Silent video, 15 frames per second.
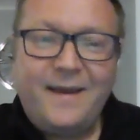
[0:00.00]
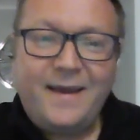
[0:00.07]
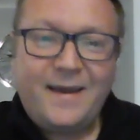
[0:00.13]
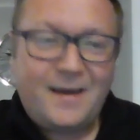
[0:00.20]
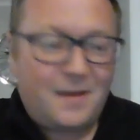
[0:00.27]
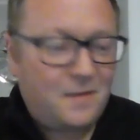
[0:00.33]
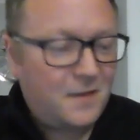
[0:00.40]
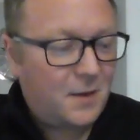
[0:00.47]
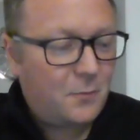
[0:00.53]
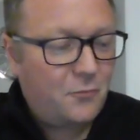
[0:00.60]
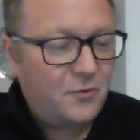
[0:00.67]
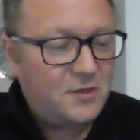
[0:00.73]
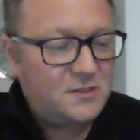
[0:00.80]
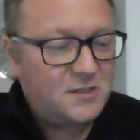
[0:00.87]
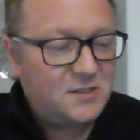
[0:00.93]
I think a
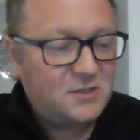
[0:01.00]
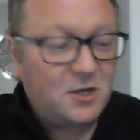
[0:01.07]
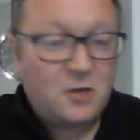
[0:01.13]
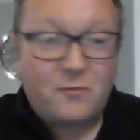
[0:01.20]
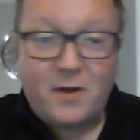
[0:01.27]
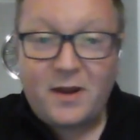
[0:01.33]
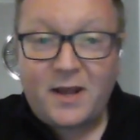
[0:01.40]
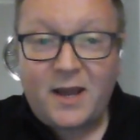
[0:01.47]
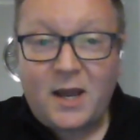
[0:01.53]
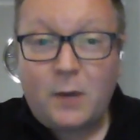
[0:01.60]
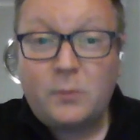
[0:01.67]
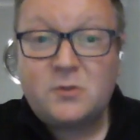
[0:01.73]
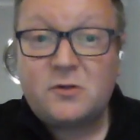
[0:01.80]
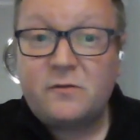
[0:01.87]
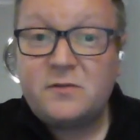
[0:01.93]
pre-season under Eddie Howe,
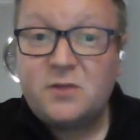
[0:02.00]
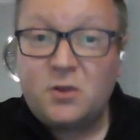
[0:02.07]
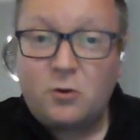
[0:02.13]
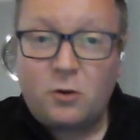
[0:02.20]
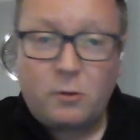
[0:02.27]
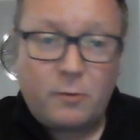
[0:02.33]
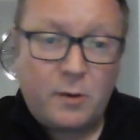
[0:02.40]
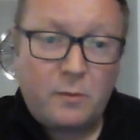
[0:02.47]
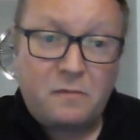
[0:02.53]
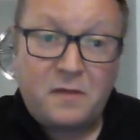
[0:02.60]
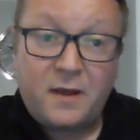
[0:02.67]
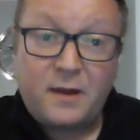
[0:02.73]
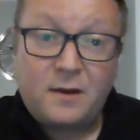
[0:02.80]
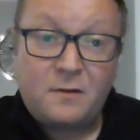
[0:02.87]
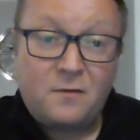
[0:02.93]
he's obviously going away with
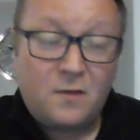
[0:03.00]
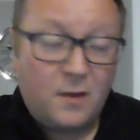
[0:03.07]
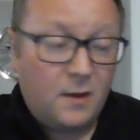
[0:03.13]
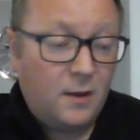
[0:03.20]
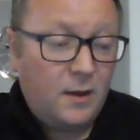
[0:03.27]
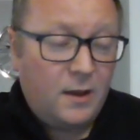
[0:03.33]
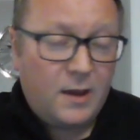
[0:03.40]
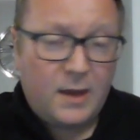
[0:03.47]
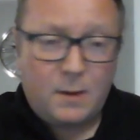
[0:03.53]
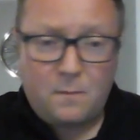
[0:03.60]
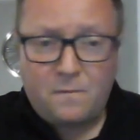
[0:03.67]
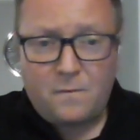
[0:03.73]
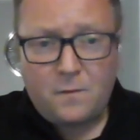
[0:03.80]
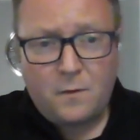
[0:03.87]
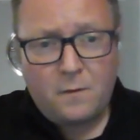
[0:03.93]
England
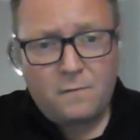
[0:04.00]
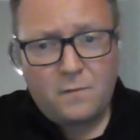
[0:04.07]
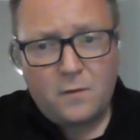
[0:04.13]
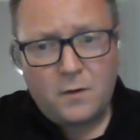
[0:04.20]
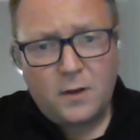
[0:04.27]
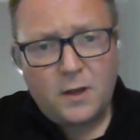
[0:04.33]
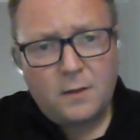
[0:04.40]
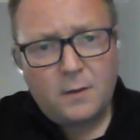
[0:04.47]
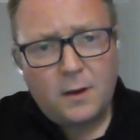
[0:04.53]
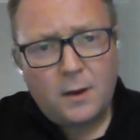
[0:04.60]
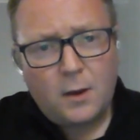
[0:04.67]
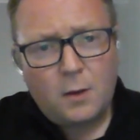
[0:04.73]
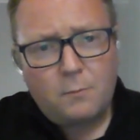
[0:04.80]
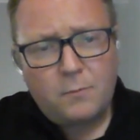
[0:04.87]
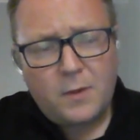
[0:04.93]
for
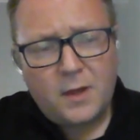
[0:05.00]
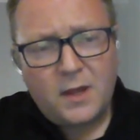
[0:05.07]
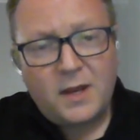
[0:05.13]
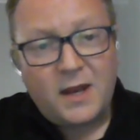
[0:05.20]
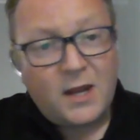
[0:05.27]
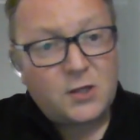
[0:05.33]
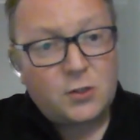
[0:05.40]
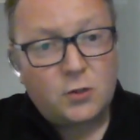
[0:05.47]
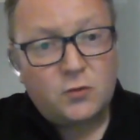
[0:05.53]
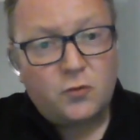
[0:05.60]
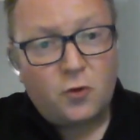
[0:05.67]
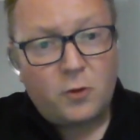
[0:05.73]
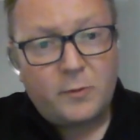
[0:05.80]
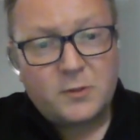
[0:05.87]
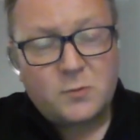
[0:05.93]
a national
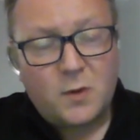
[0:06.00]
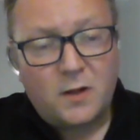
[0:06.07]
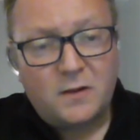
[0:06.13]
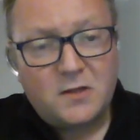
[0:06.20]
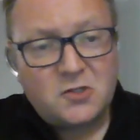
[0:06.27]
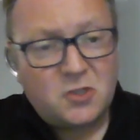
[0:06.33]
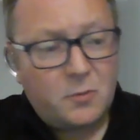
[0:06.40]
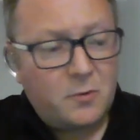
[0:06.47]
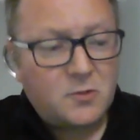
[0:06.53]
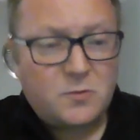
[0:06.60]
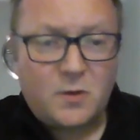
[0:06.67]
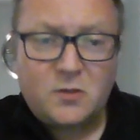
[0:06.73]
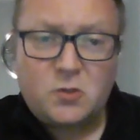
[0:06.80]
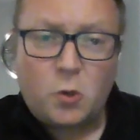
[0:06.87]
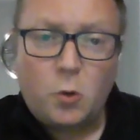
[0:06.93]
tournament as well this summer as
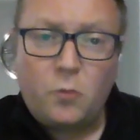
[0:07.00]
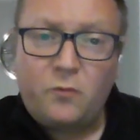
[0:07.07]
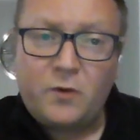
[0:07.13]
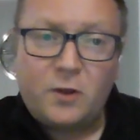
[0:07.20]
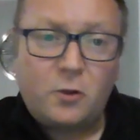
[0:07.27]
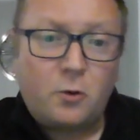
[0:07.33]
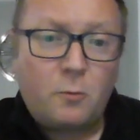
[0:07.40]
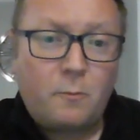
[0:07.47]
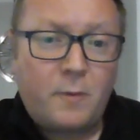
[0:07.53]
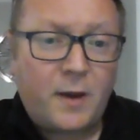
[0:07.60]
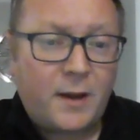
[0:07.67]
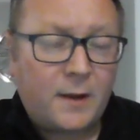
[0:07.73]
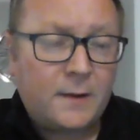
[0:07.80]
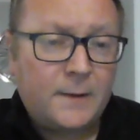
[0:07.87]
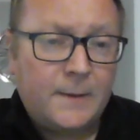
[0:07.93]
well. So hopefully he'll come
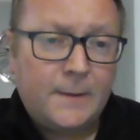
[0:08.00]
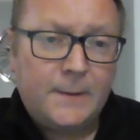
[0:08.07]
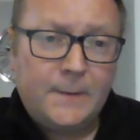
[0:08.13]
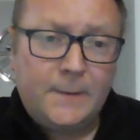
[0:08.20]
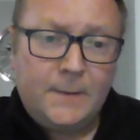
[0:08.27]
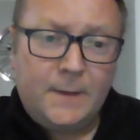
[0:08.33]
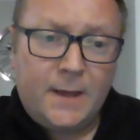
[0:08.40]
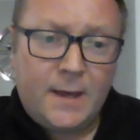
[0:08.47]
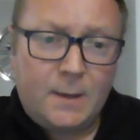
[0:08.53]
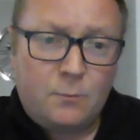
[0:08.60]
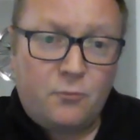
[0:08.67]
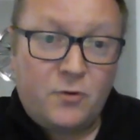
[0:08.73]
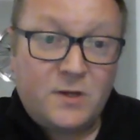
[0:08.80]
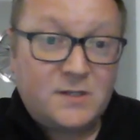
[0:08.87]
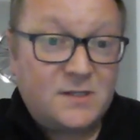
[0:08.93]
back
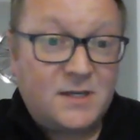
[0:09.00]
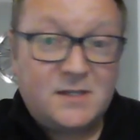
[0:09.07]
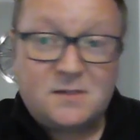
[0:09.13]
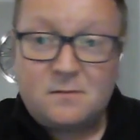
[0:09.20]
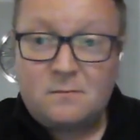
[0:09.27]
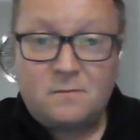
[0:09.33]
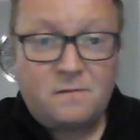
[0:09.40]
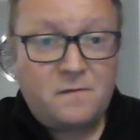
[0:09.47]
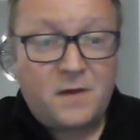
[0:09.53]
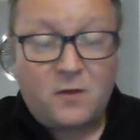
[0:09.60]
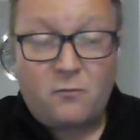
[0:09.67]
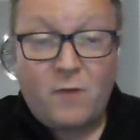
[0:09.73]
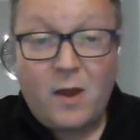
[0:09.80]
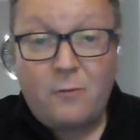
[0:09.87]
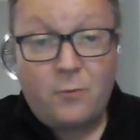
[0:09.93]
pre-season fit
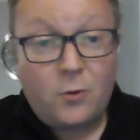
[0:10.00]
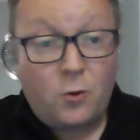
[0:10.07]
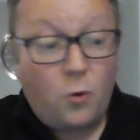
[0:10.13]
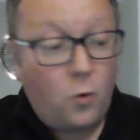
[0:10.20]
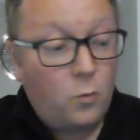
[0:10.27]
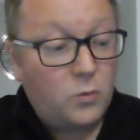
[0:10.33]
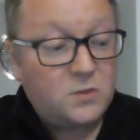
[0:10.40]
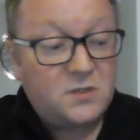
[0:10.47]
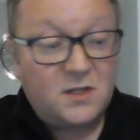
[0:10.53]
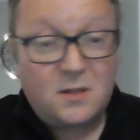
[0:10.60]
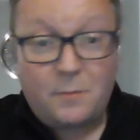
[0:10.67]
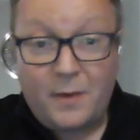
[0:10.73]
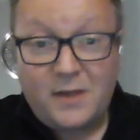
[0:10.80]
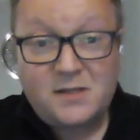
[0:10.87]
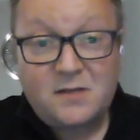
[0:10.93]
and ready to go, and we'll see
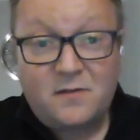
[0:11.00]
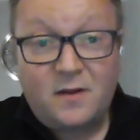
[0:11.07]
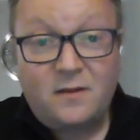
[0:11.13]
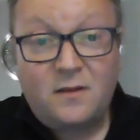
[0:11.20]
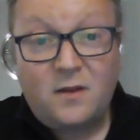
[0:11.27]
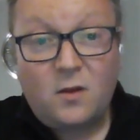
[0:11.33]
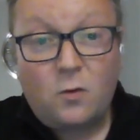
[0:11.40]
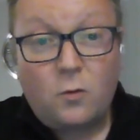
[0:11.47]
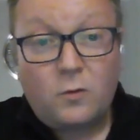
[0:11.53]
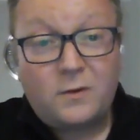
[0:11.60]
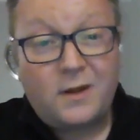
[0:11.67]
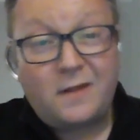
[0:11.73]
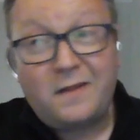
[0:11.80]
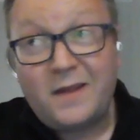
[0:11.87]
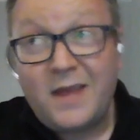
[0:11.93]
the best of Anthony
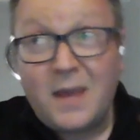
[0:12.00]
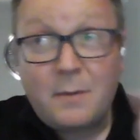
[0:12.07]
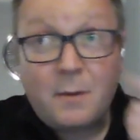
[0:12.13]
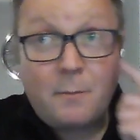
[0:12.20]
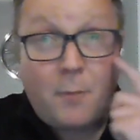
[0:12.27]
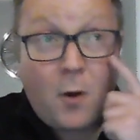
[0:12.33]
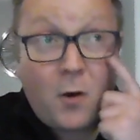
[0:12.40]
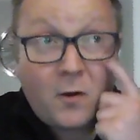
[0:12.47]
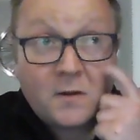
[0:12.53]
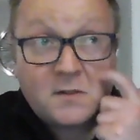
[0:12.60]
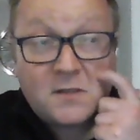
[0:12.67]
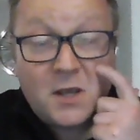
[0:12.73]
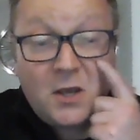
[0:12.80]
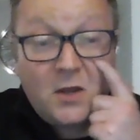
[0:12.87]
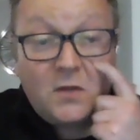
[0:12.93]
Gordon. I think him and
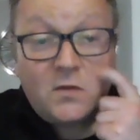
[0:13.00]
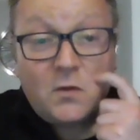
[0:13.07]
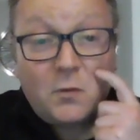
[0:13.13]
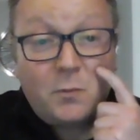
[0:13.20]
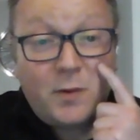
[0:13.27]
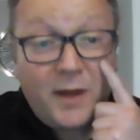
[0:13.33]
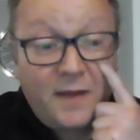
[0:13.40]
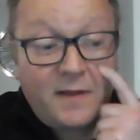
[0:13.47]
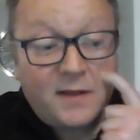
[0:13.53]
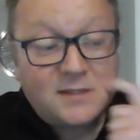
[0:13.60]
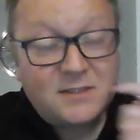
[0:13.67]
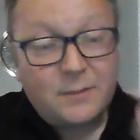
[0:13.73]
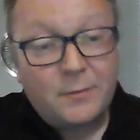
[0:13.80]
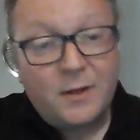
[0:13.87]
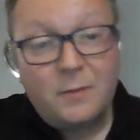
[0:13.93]
Barnes do play that
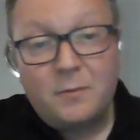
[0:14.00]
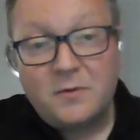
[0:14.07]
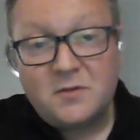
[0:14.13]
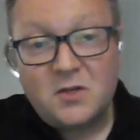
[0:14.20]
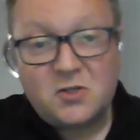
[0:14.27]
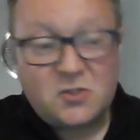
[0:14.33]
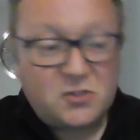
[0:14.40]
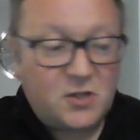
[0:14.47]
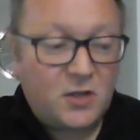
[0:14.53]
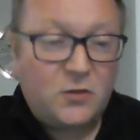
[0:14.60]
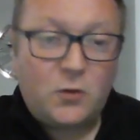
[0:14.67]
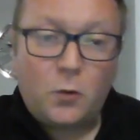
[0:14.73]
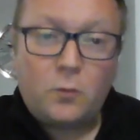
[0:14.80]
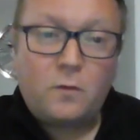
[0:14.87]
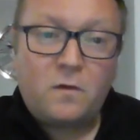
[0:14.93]
similar position, so I
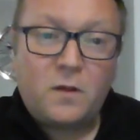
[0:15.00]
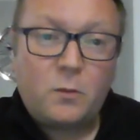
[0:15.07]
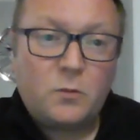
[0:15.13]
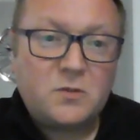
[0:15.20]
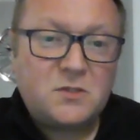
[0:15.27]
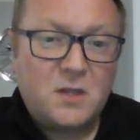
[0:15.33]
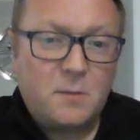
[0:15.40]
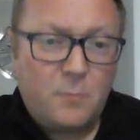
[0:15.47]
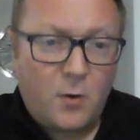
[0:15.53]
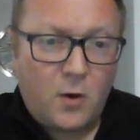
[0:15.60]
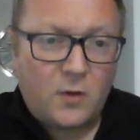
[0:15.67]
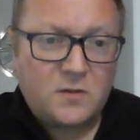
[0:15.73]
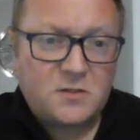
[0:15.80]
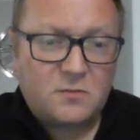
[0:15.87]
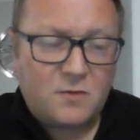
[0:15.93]
don't think we'll see
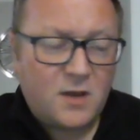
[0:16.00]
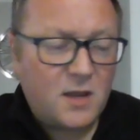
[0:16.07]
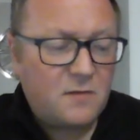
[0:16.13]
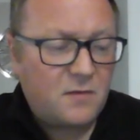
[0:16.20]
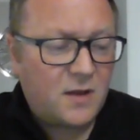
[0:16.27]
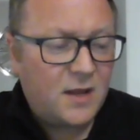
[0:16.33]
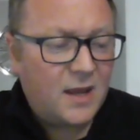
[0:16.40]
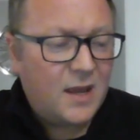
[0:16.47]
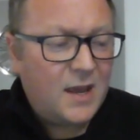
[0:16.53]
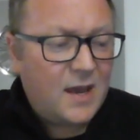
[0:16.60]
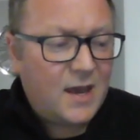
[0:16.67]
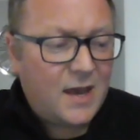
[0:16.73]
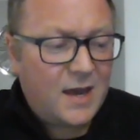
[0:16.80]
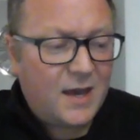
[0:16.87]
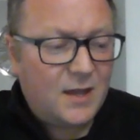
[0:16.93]
Barnes arriving
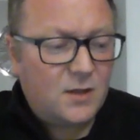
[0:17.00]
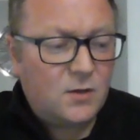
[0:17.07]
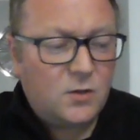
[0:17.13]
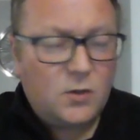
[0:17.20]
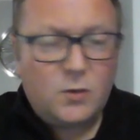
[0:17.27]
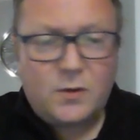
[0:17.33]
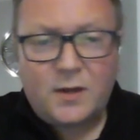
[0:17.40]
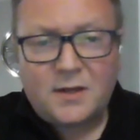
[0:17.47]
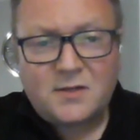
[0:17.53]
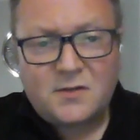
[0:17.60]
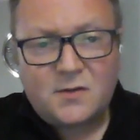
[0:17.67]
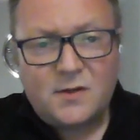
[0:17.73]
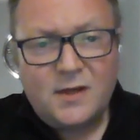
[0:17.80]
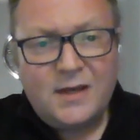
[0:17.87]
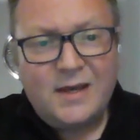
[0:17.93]
at
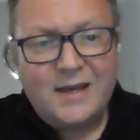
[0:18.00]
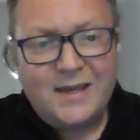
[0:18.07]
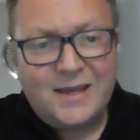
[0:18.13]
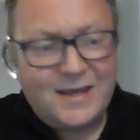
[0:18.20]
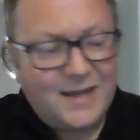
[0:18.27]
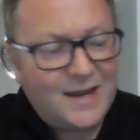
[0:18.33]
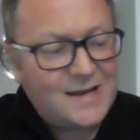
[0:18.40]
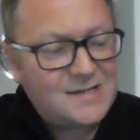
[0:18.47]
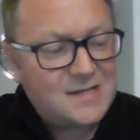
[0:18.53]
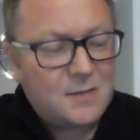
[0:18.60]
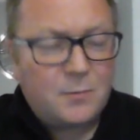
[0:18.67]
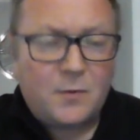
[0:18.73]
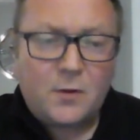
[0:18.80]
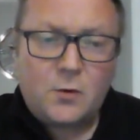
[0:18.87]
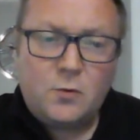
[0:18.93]
Newcastle
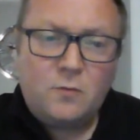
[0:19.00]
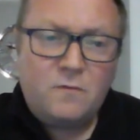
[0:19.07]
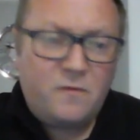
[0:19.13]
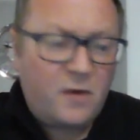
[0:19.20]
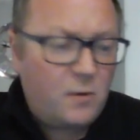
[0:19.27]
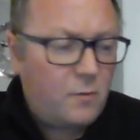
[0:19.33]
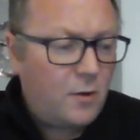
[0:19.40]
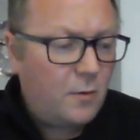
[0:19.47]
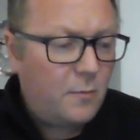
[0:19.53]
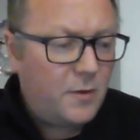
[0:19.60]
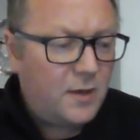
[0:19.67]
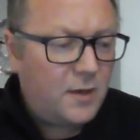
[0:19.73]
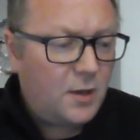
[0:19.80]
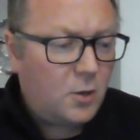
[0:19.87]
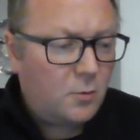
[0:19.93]
United. But there could very well
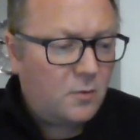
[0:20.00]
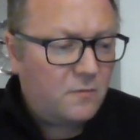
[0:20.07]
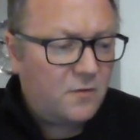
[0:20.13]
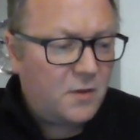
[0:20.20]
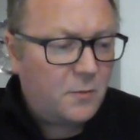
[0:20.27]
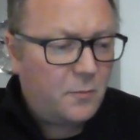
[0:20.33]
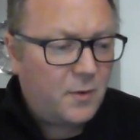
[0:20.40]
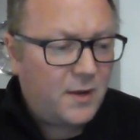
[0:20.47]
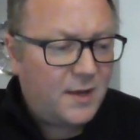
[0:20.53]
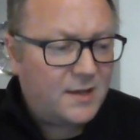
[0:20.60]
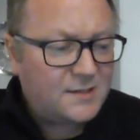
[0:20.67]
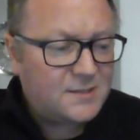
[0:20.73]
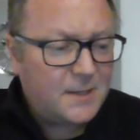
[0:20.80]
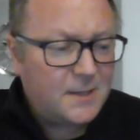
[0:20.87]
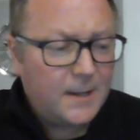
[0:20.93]
be a couple of other
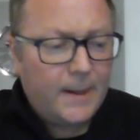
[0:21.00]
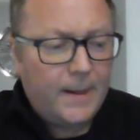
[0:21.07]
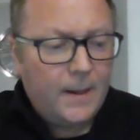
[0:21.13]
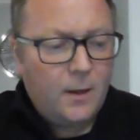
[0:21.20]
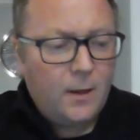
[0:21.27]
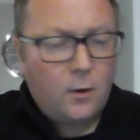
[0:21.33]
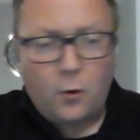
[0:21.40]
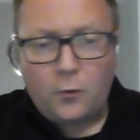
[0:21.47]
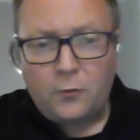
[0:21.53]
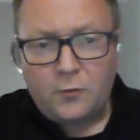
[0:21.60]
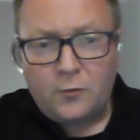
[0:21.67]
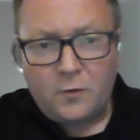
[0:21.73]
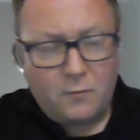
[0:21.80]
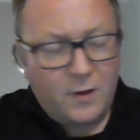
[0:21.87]
players under the